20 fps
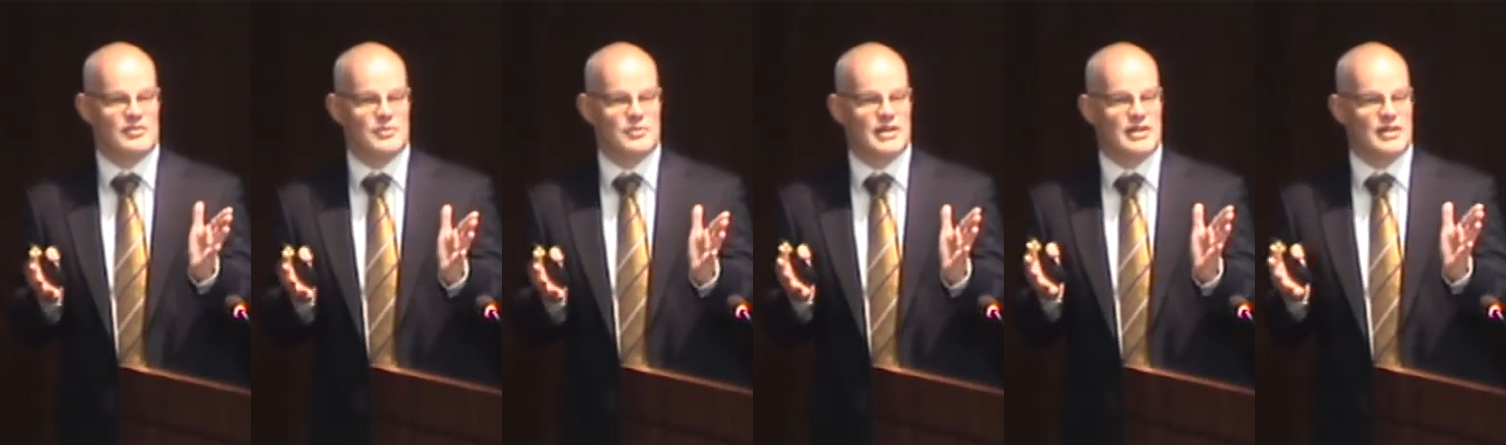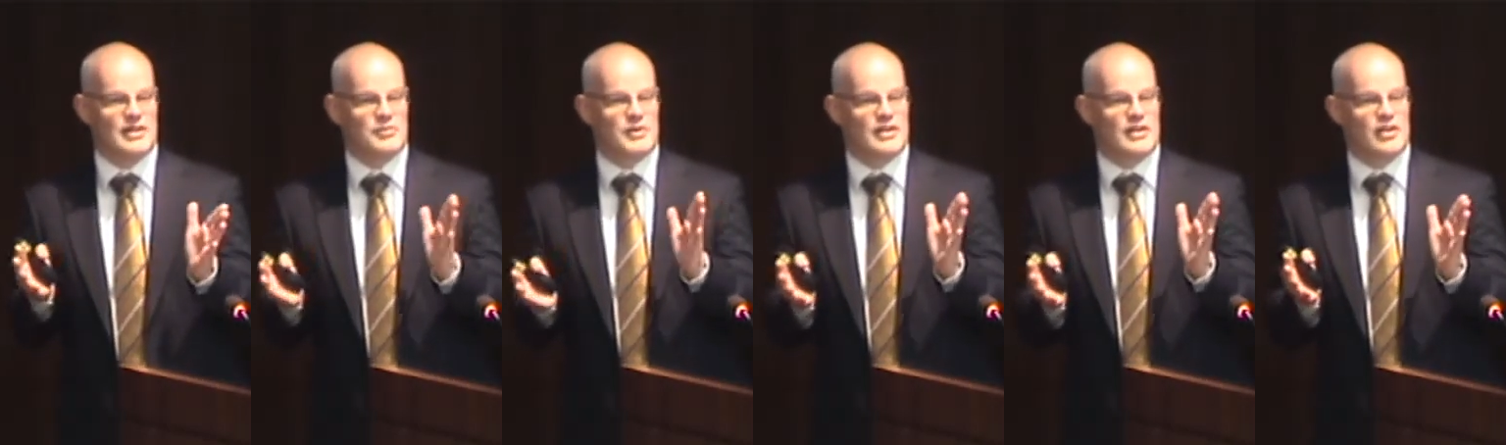
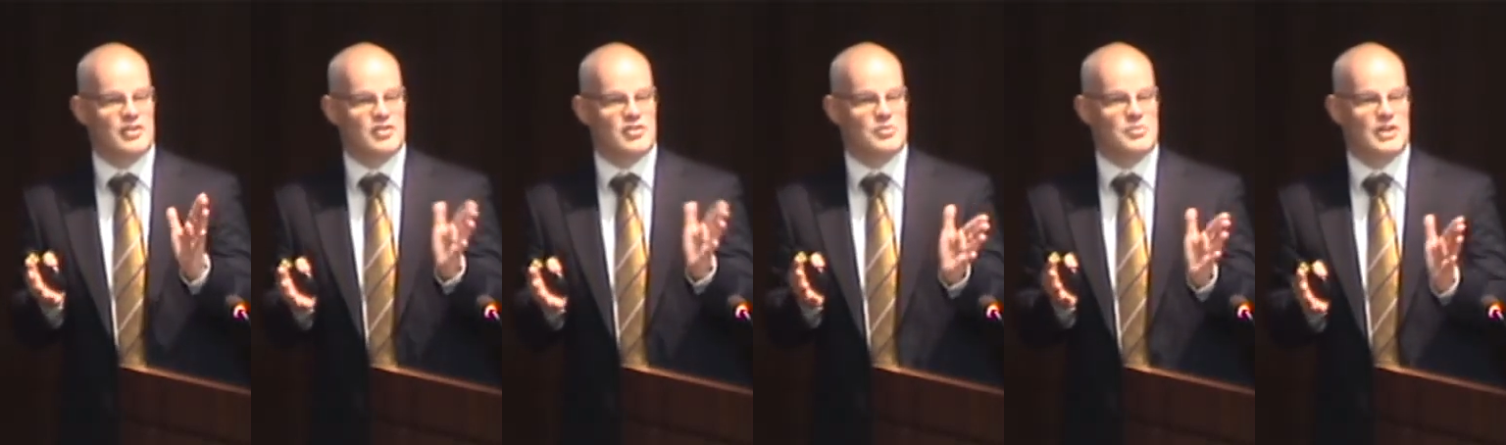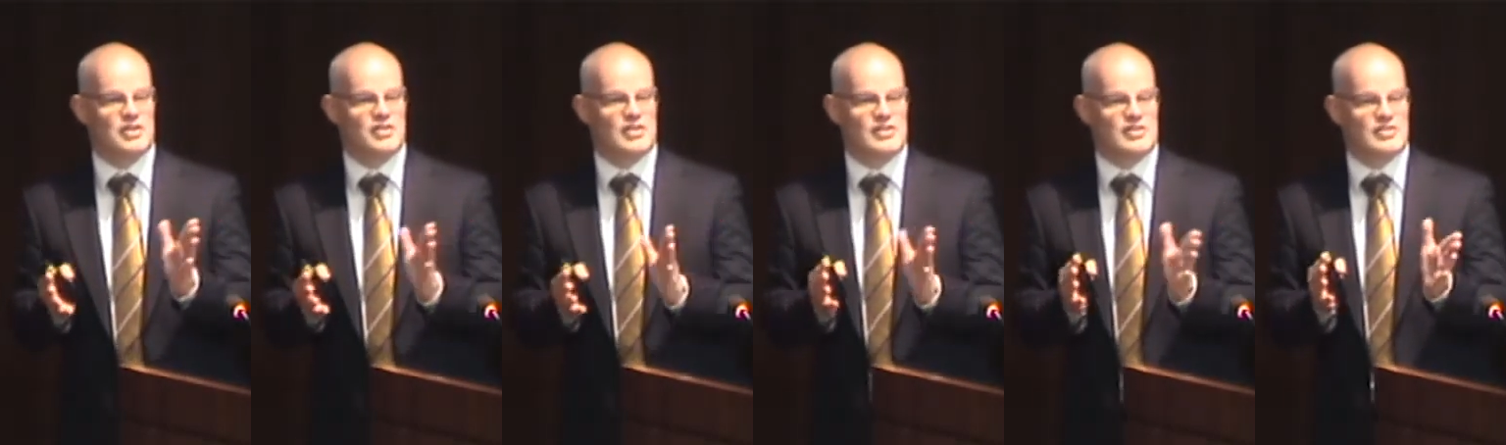we're not so
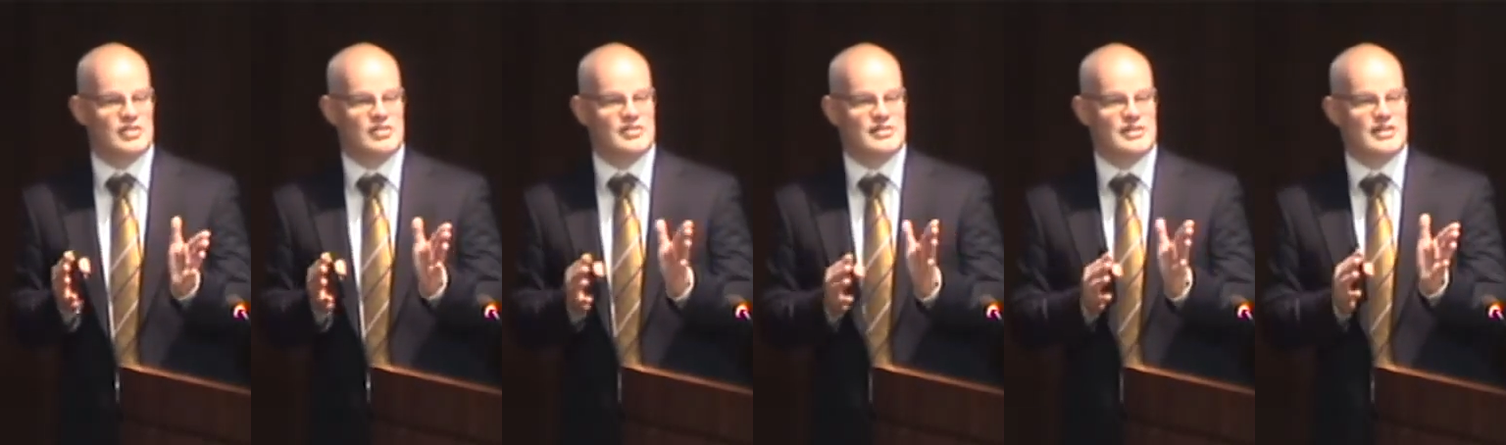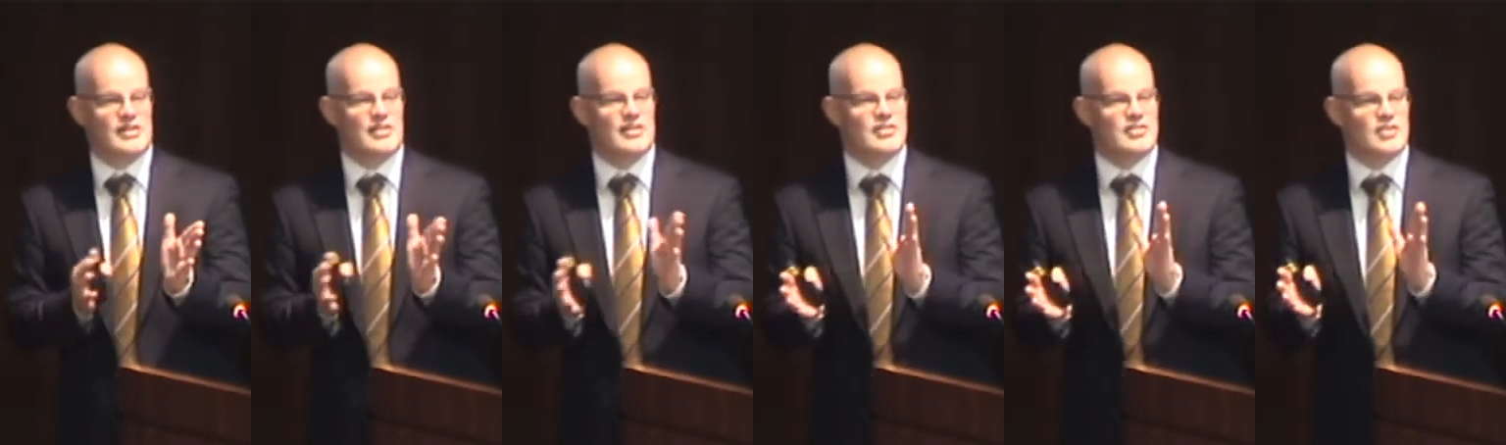much
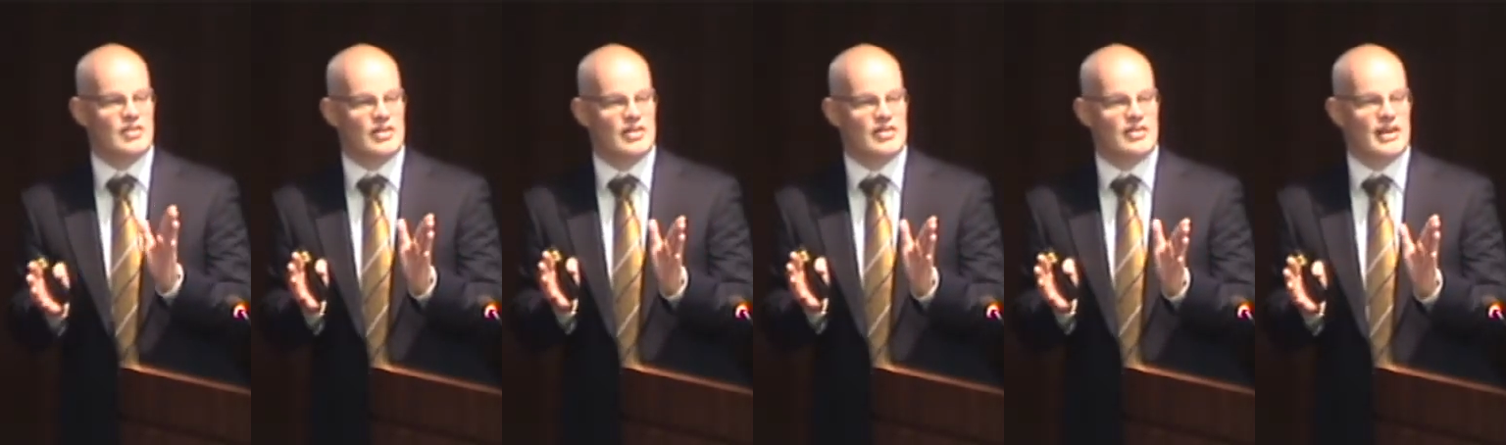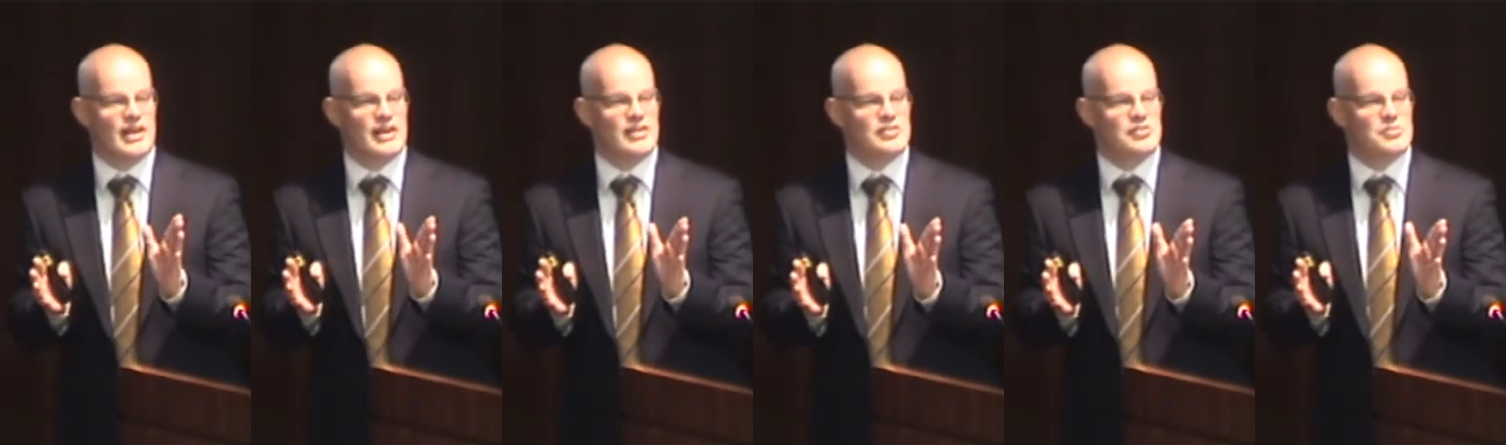interested in these
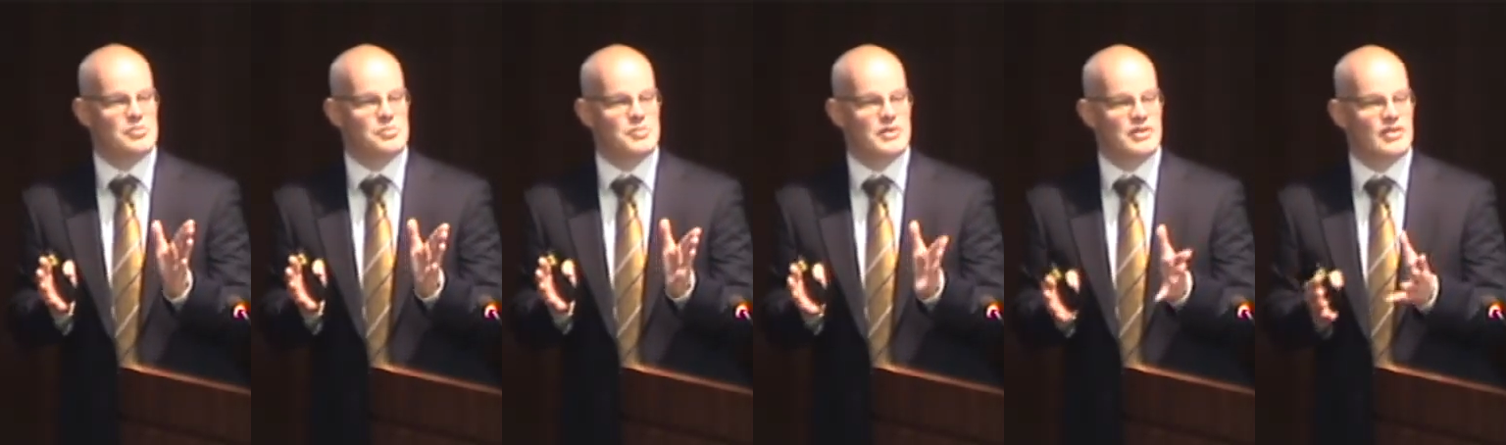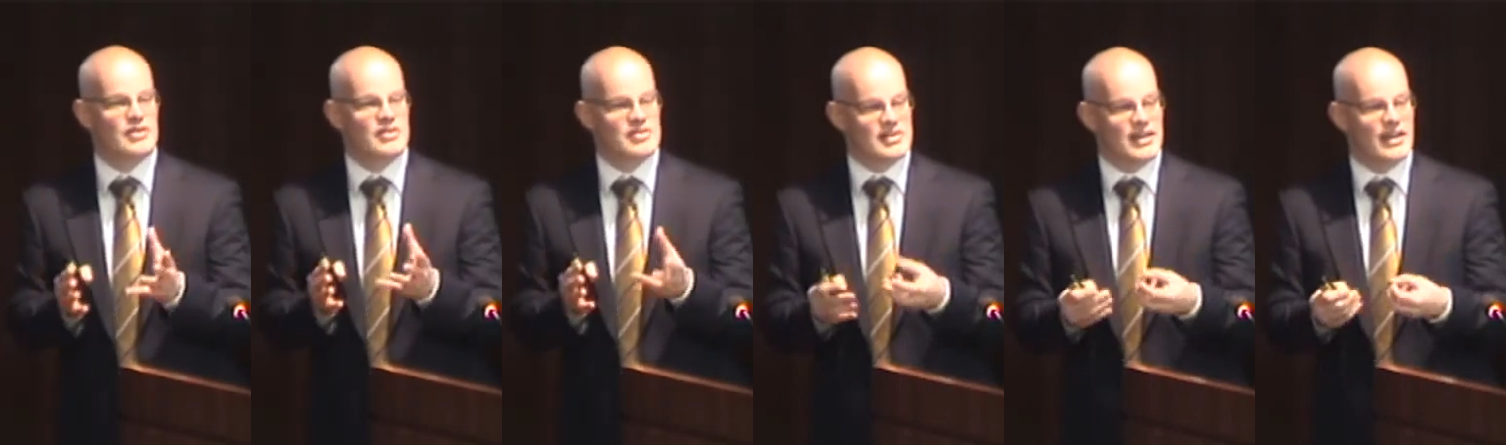correlations
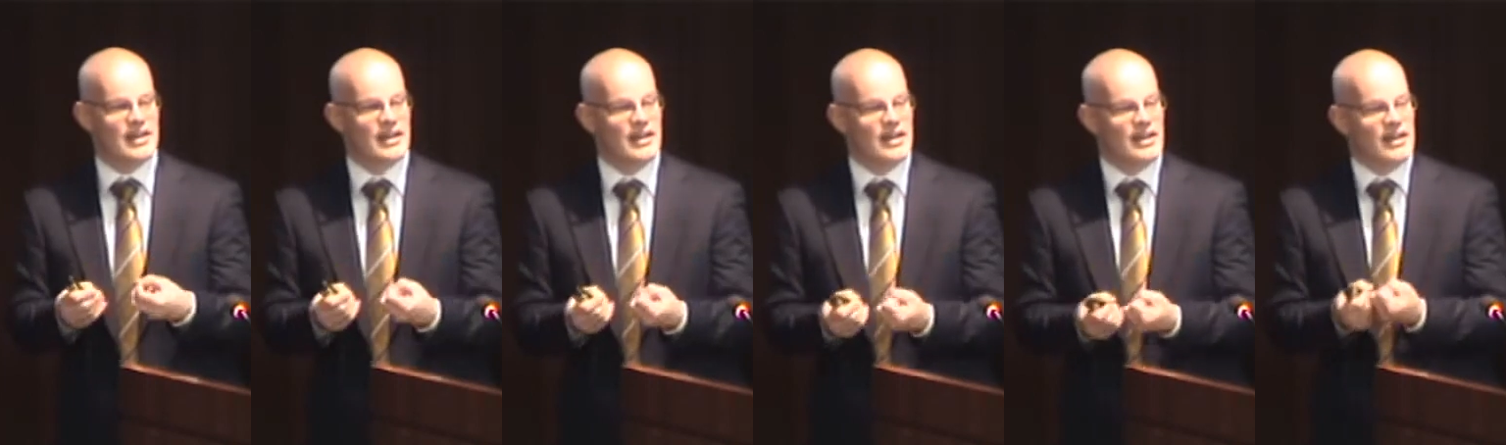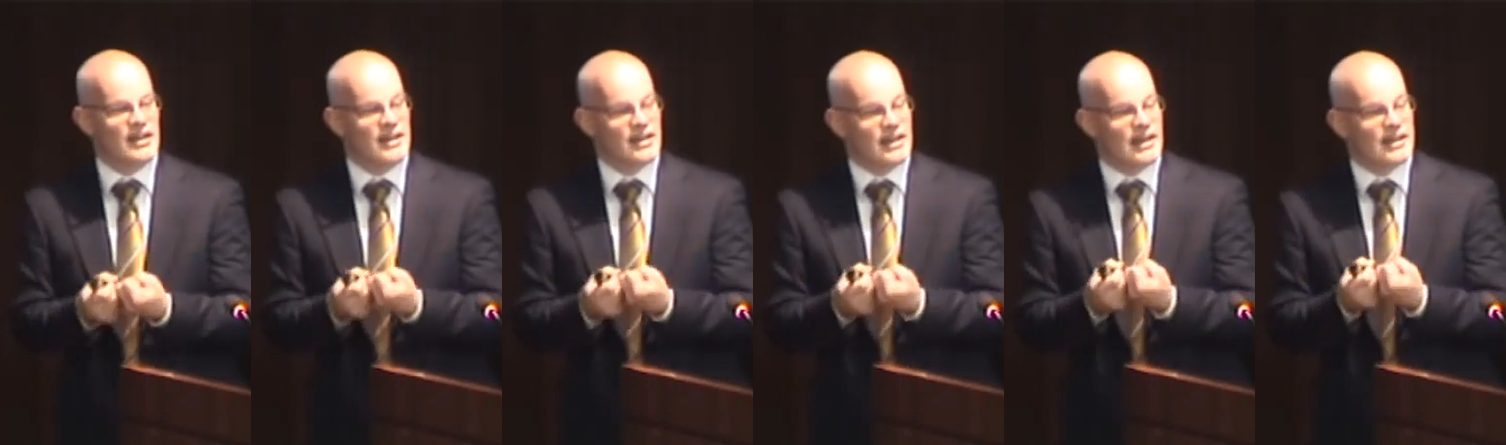because
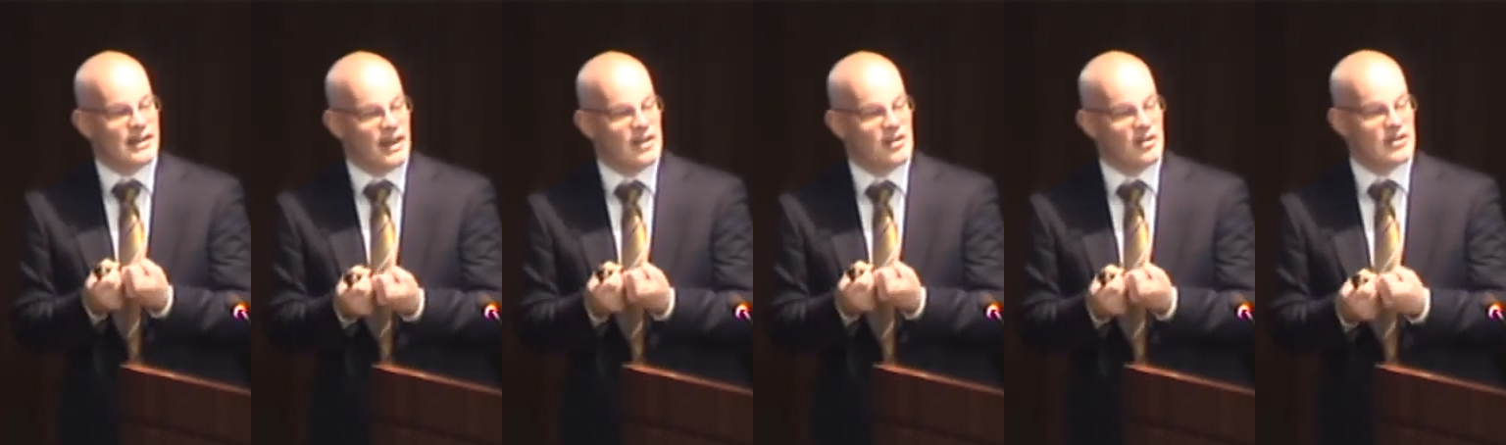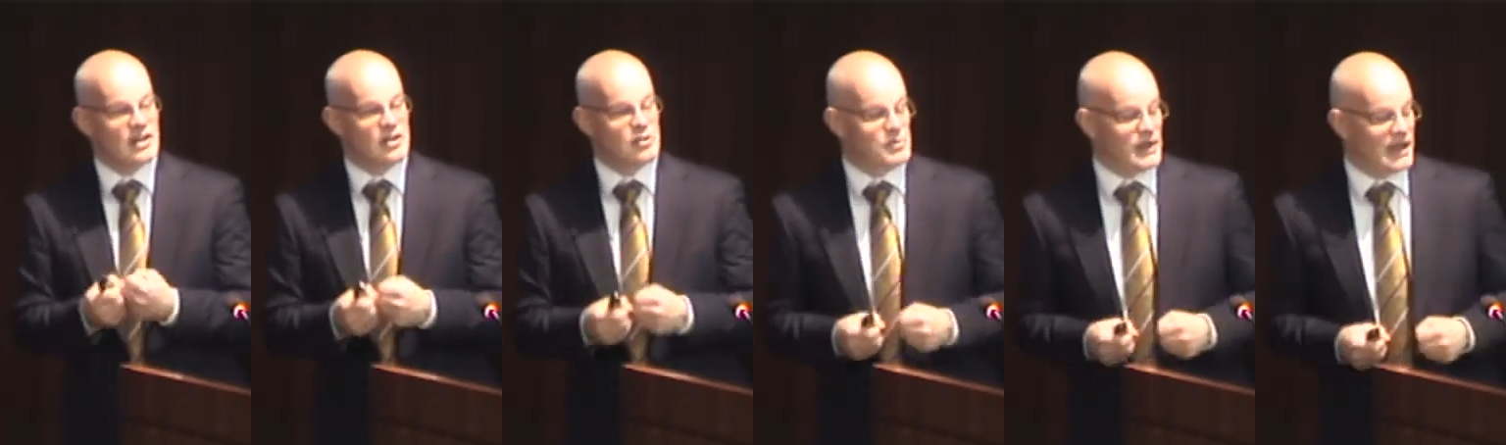they cannot
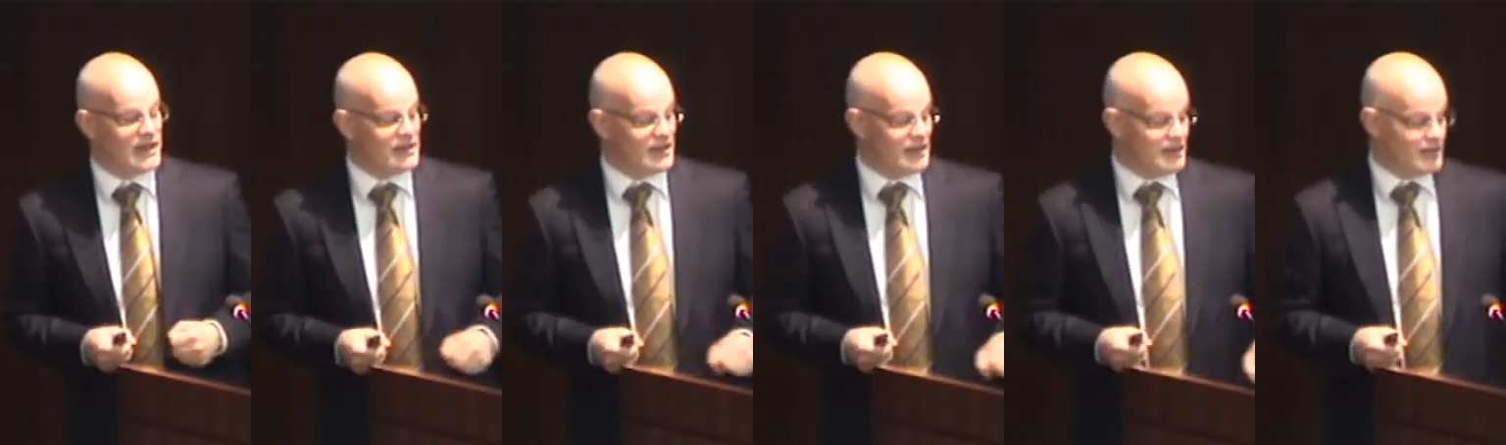explain